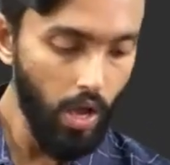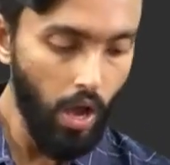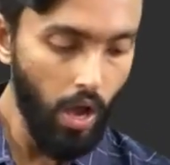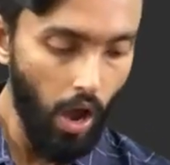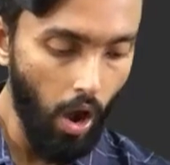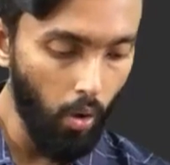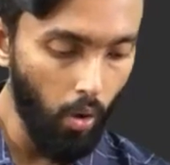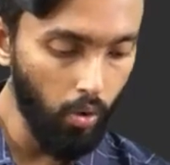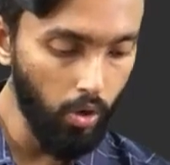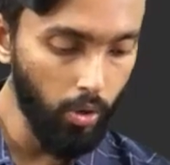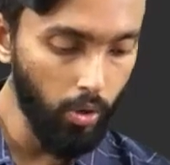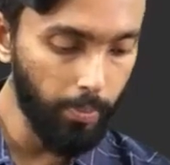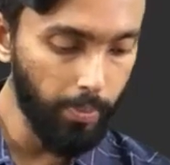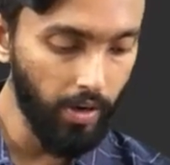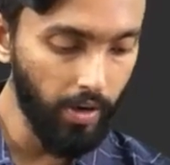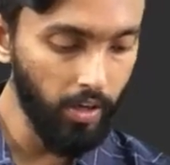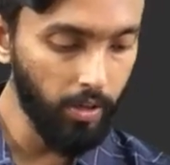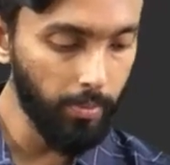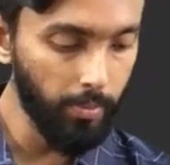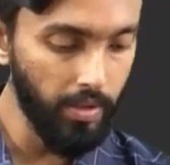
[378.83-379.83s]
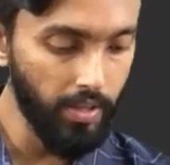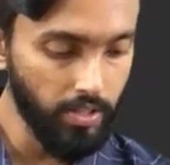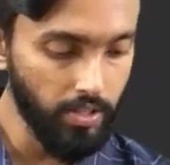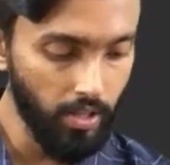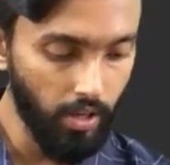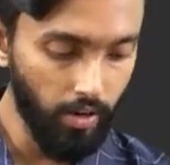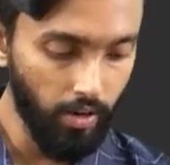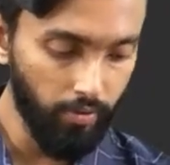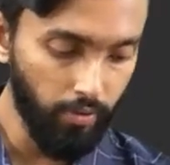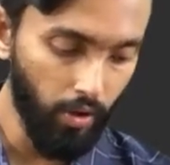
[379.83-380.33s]
How will you print b,
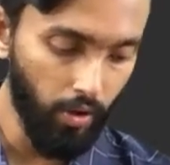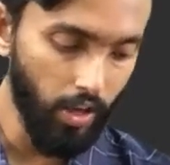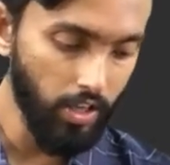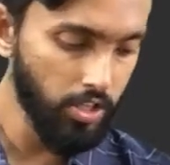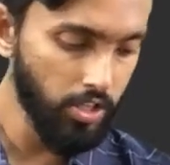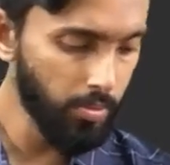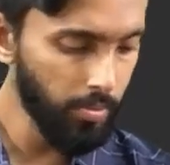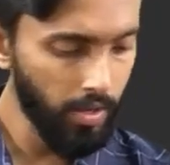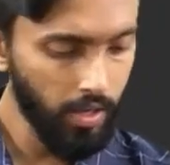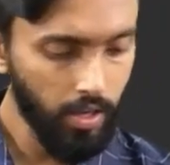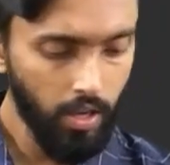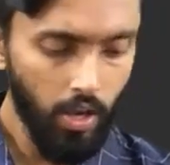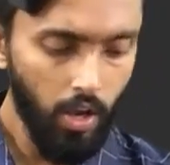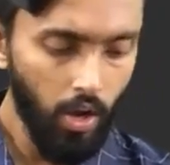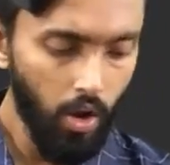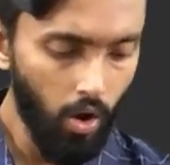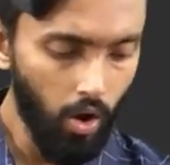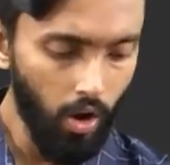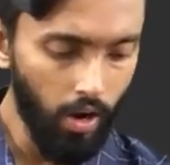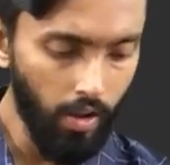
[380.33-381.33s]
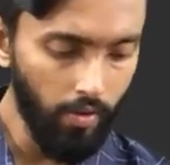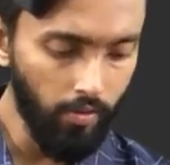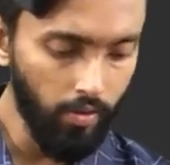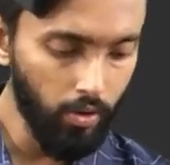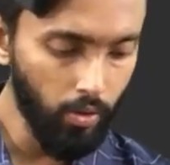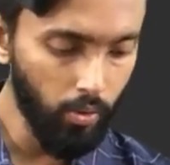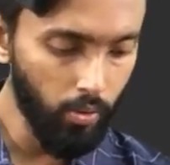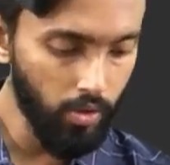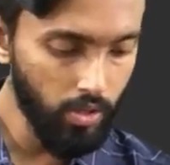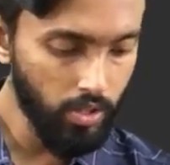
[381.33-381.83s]
sir, if you ask me? All I will
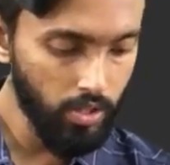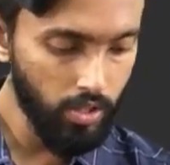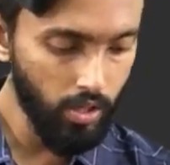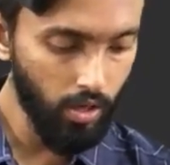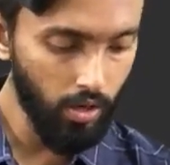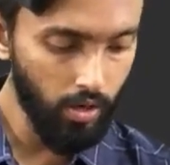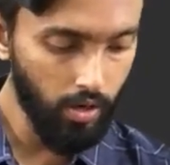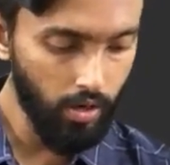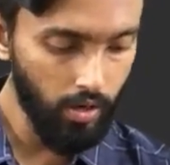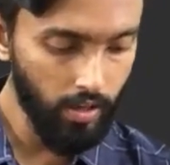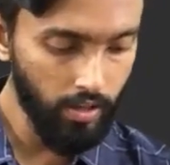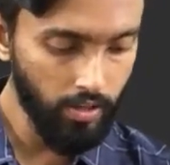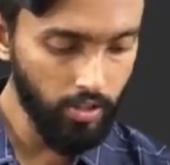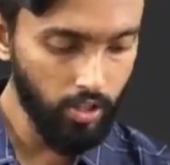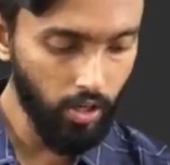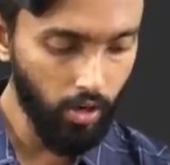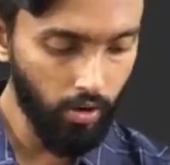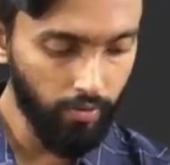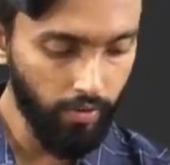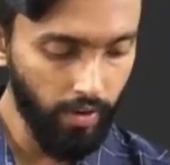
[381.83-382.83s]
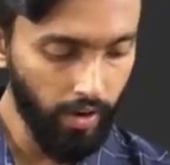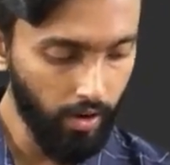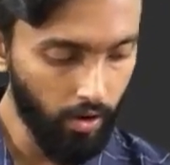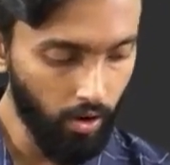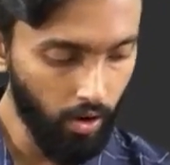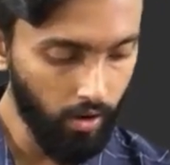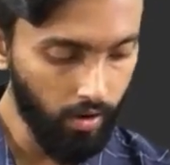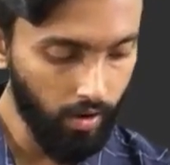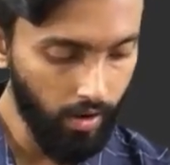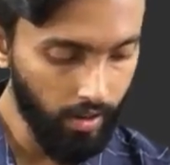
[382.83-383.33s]
do is, here, instead of a
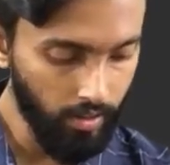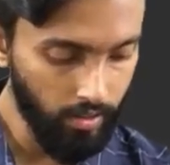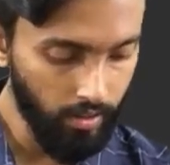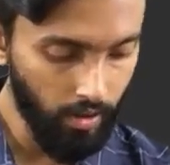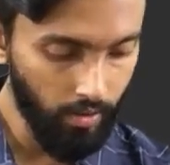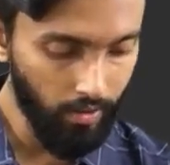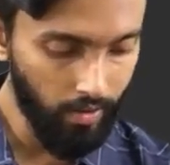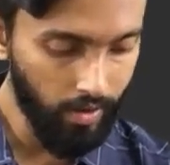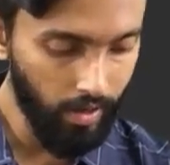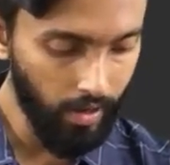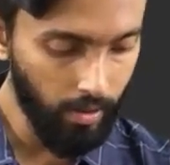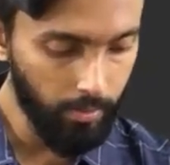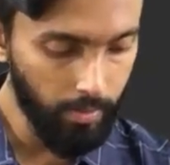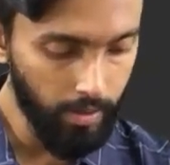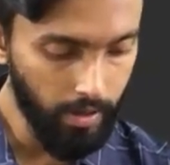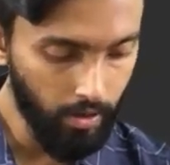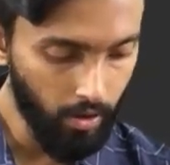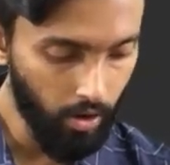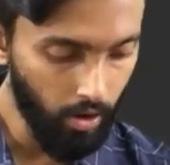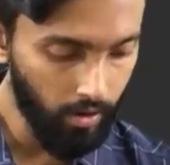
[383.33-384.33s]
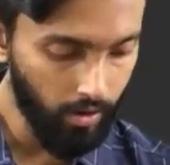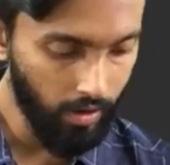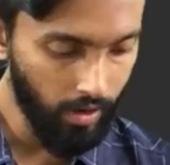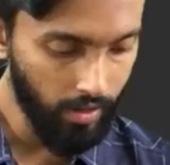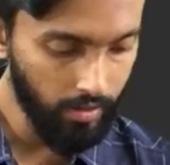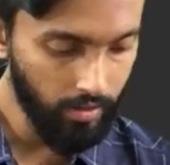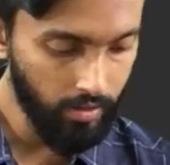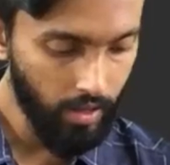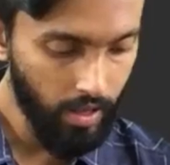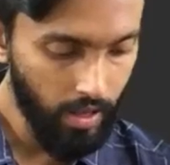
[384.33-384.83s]
dot length, I will tell b dot
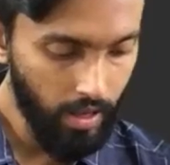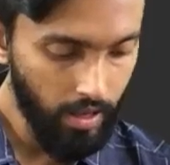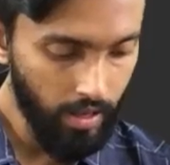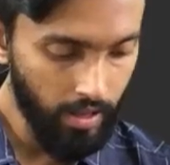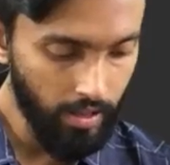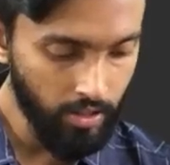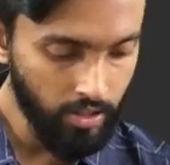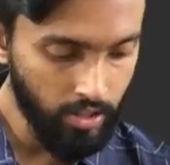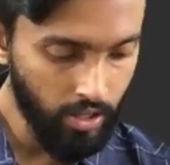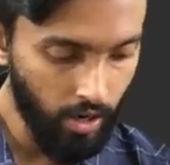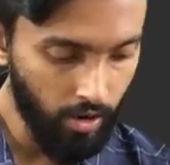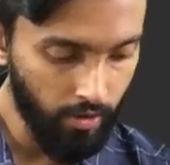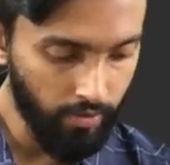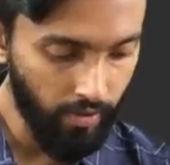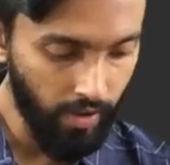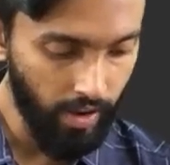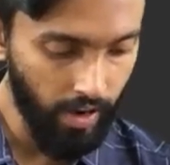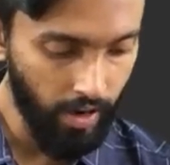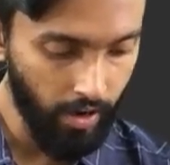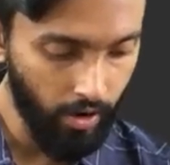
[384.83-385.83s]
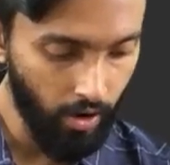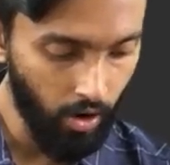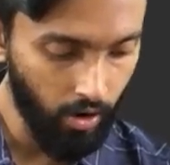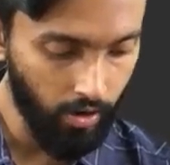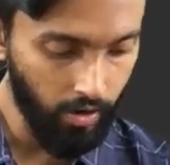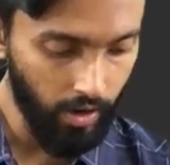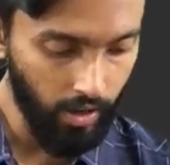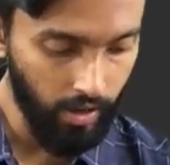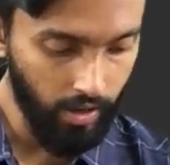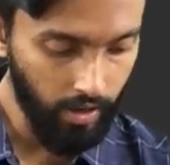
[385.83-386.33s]
length. Instead of a
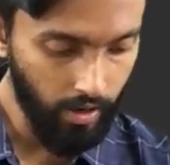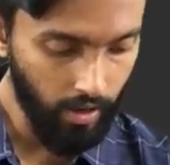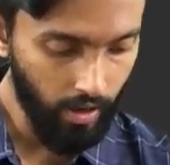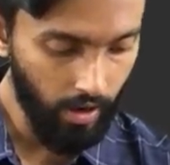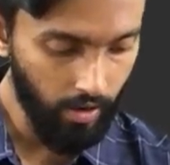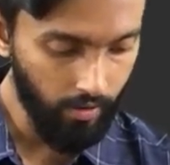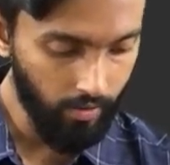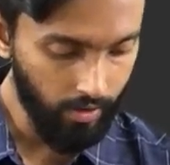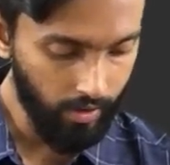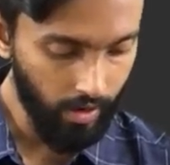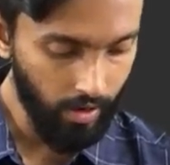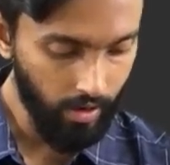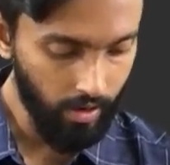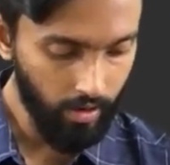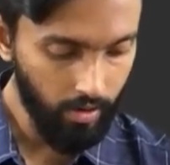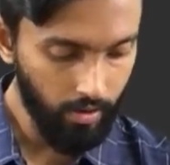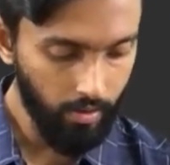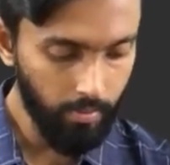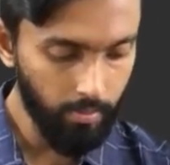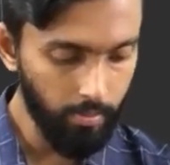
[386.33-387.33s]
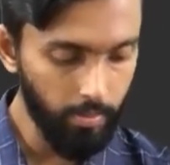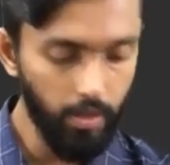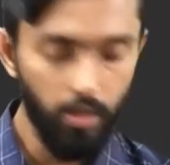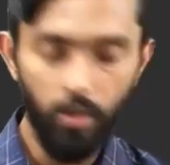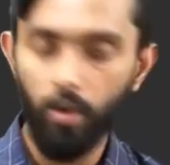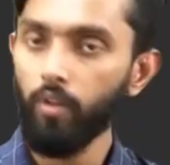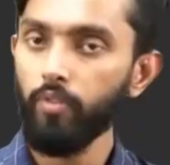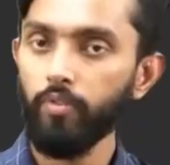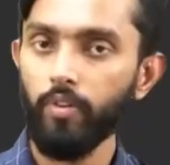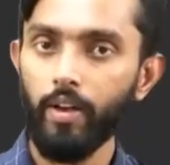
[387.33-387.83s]
dot I, I will tell b
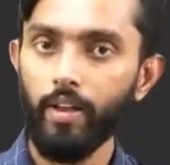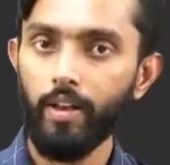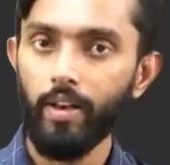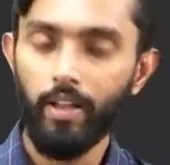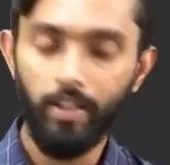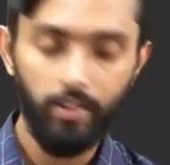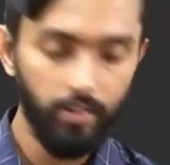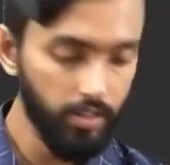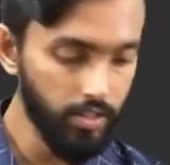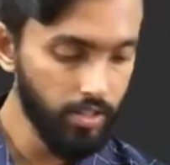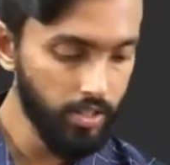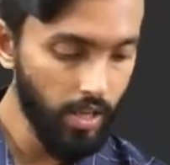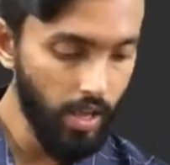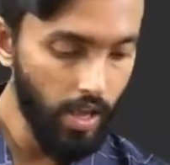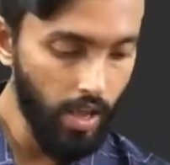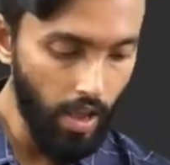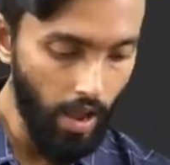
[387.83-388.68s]
of I, like this.